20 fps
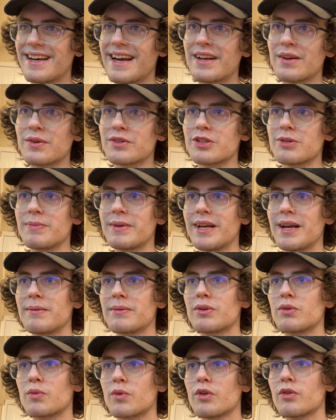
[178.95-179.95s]
and also being
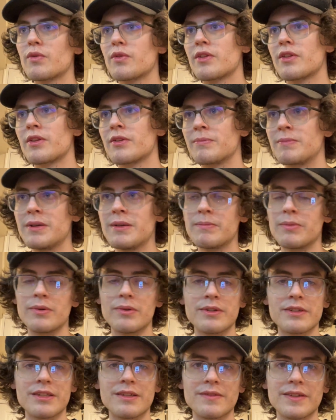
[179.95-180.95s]
able to work with other people
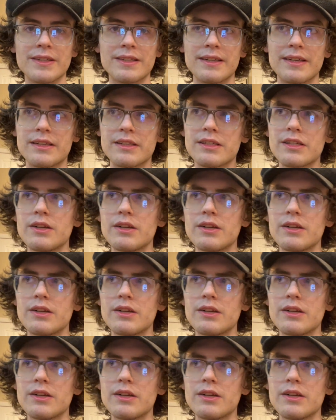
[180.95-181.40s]
and stuff like that.